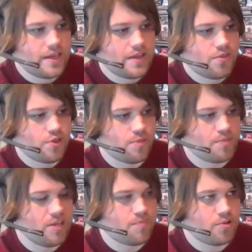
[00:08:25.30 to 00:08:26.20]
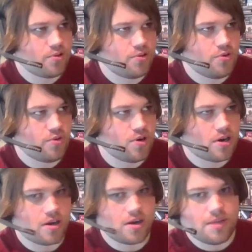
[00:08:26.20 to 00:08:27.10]
The people who
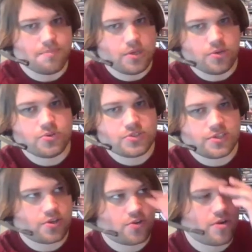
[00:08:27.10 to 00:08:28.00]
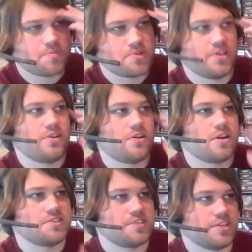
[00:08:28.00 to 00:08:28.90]
are immune to the corruption are
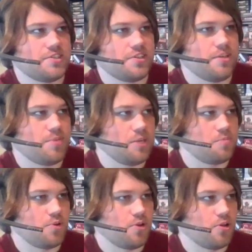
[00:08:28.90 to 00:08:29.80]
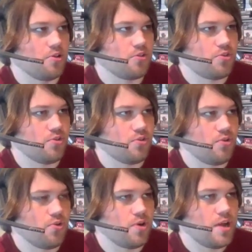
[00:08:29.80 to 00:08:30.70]
essentially people
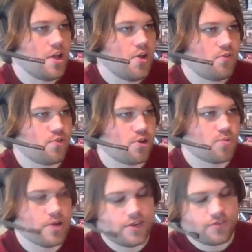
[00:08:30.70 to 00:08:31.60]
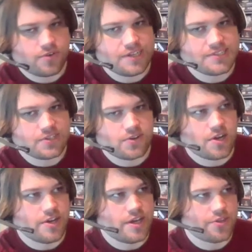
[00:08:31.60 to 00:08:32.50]
who, for whatever reason or
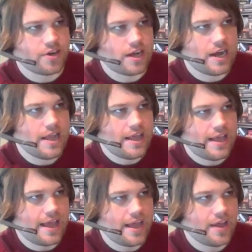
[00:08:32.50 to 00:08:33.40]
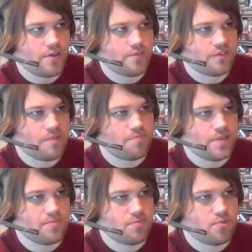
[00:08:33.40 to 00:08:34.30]
another, have a
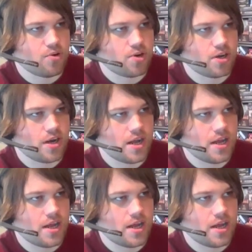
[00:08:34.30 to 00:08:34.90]
bit more.